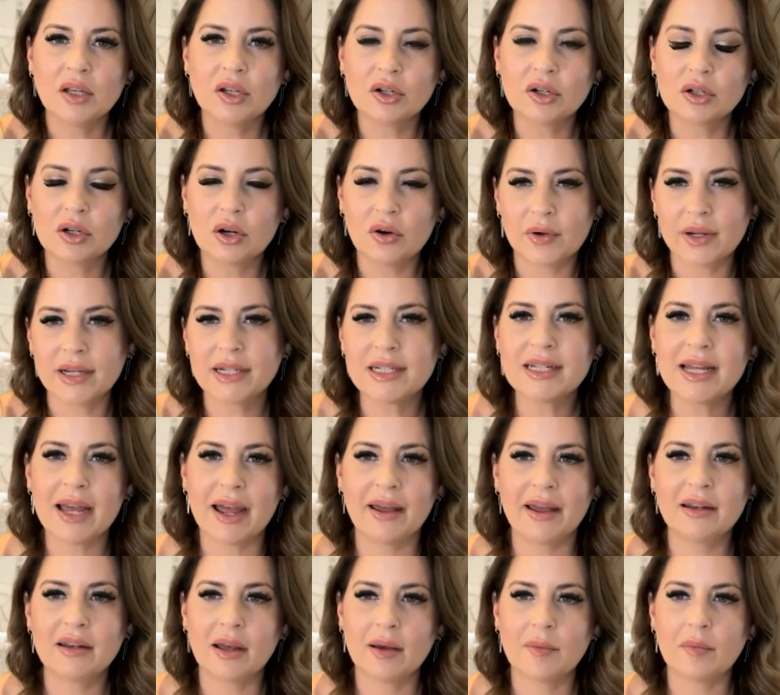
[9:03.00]
you're going
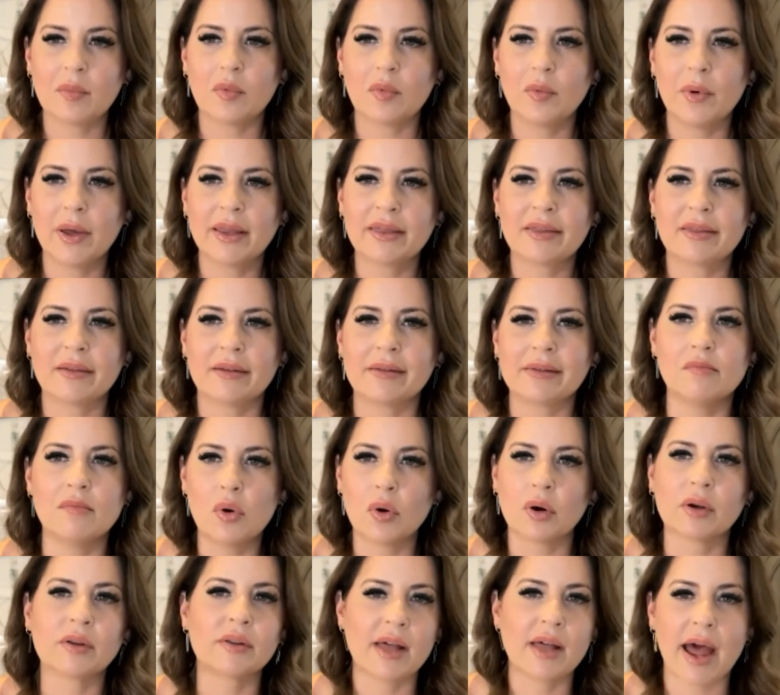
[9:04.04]
to end up with
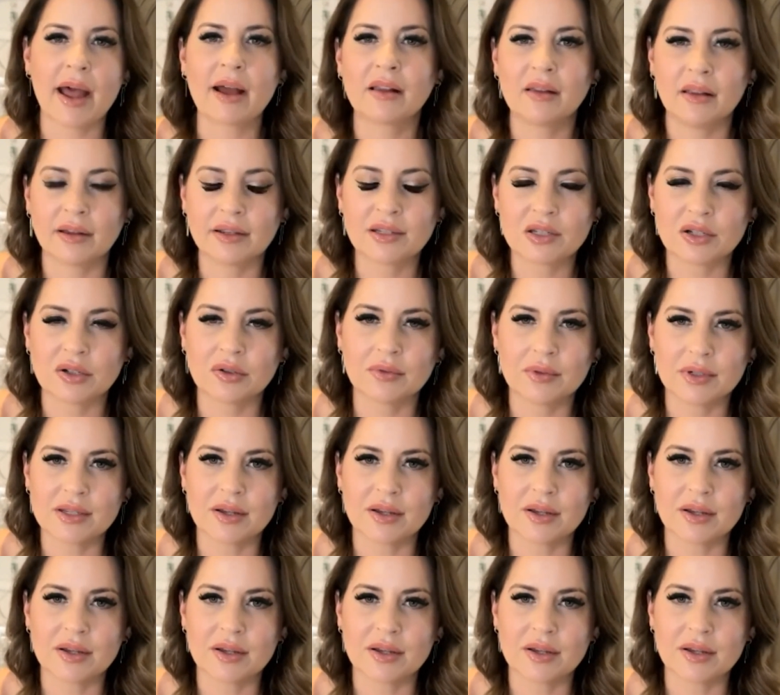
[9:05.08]
more lackluster